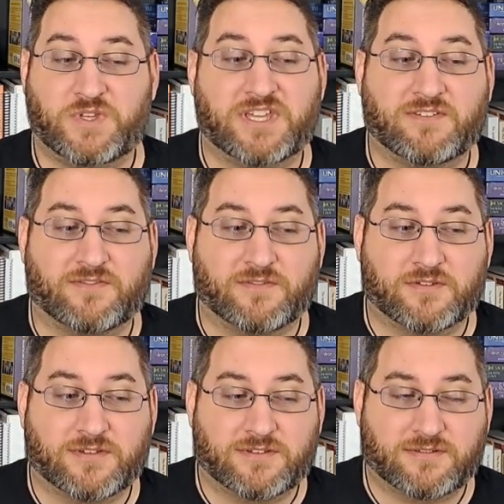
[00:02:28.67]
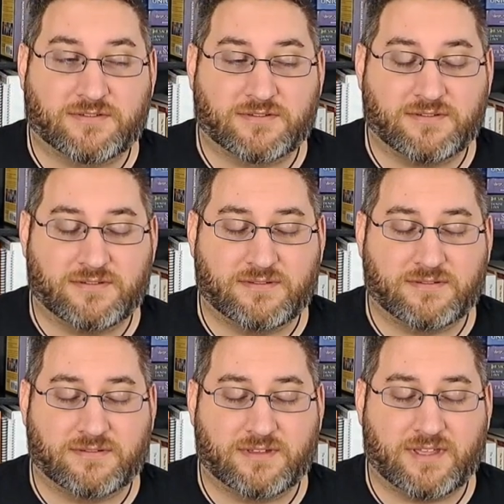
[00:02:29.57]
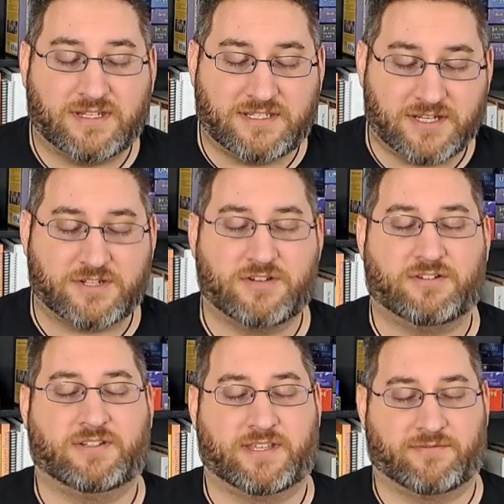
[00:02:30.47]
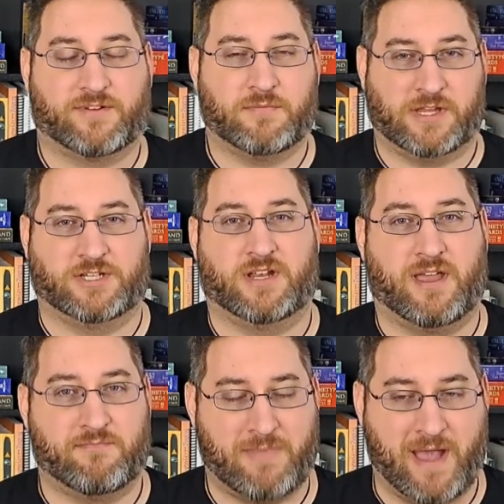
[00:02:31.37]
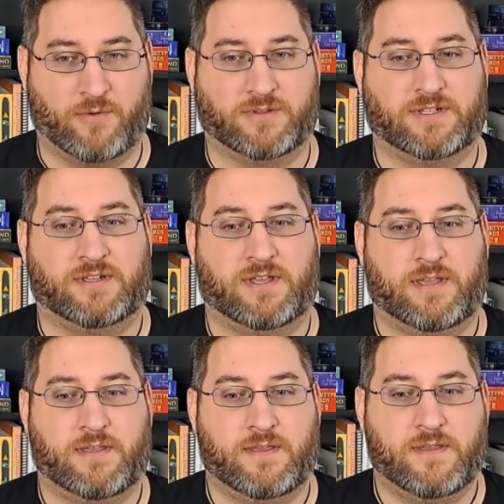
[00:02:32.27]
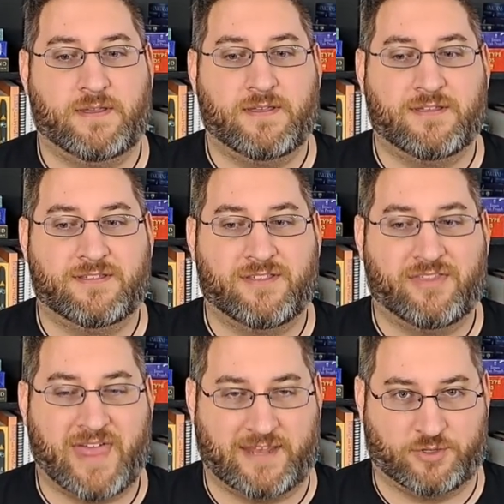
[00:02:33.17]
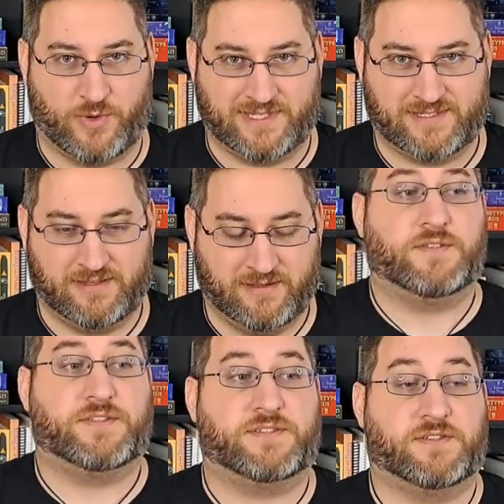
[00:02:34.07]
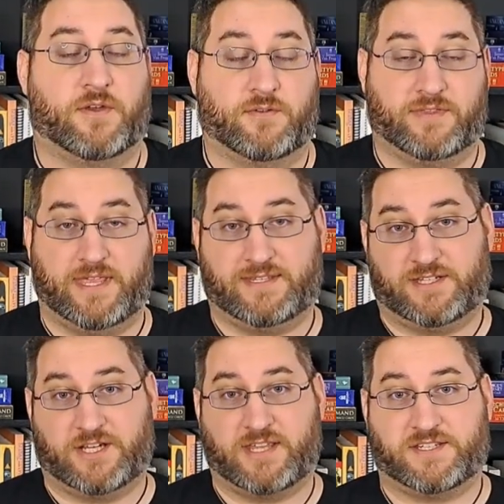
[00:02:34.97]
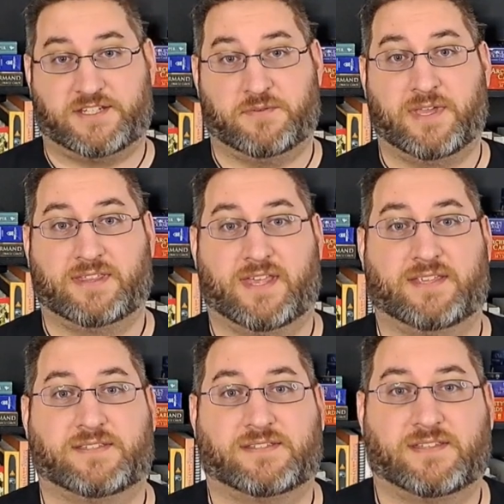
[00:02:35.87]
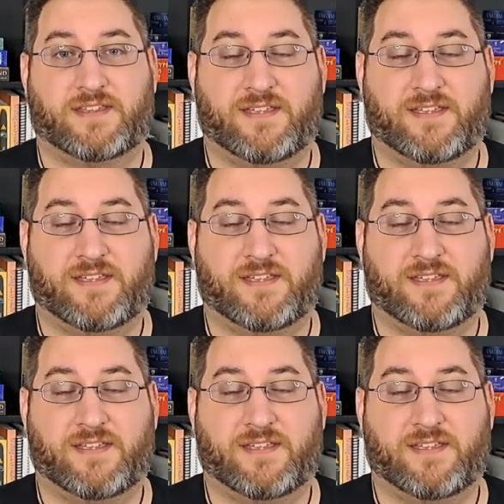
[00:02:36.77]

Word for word: give additional information about that choice. So they suggest doing this